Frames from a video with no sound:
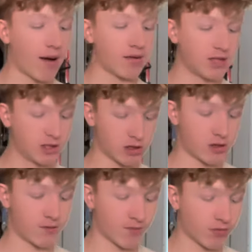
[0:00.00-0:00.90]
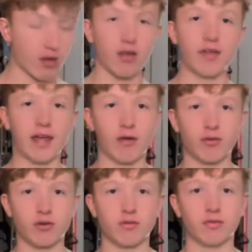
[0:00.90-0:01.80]
These are good. Thank you
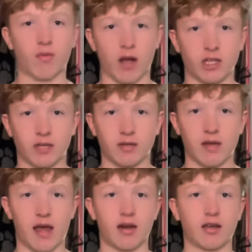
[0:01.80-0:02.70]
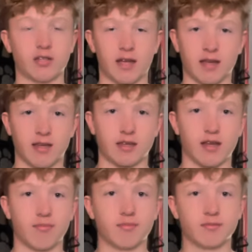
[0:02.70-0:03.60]
for watching, and I'll see you guys next time.